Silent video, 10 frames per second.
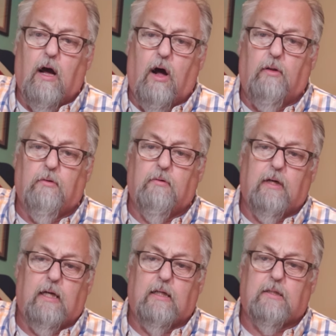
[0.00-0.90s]
on the
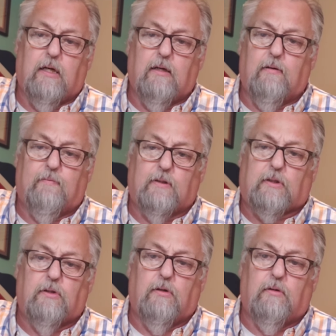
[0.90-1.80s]
wings of a
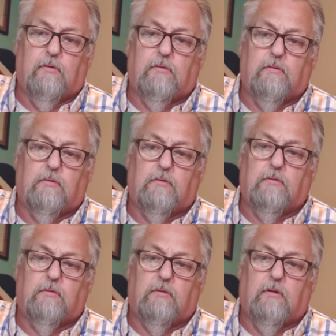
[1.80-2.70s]

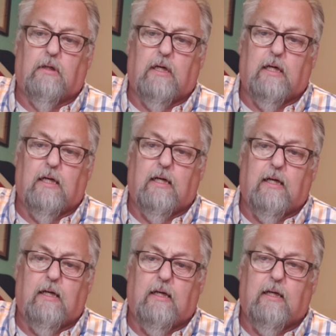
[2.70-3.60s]
snow
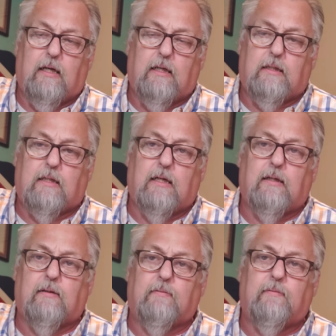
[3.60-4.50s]
white
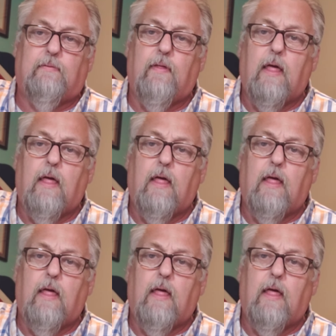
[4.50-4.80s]
dove.